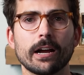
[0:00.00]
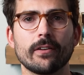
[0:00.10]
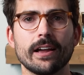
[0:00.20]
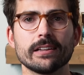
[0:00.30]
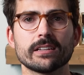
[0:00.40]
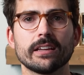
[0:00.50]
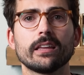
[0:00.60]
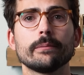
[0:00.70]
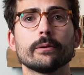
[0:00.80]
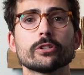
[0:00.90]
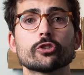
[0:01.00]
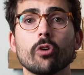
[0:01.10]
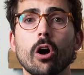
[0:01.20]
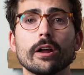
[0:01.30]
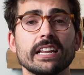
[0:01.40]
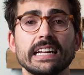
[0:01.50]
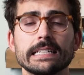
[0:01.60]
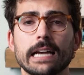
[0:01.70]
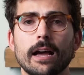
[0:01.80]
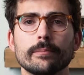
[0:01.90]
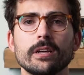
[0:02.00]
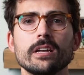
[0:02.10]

IRAs and can be withdrawn at any time,